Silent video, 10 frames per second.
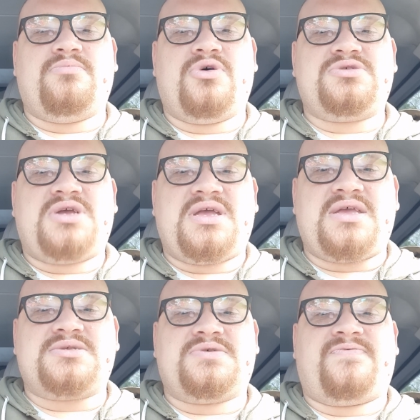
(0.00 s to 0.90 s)
much
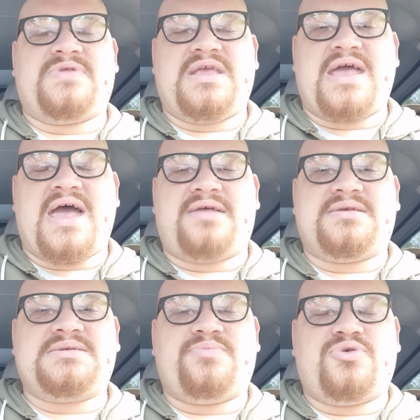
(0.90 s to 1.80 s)
heat for the air
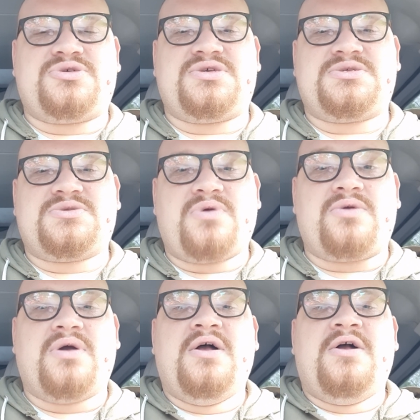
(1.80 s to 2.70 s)
that it pushes through,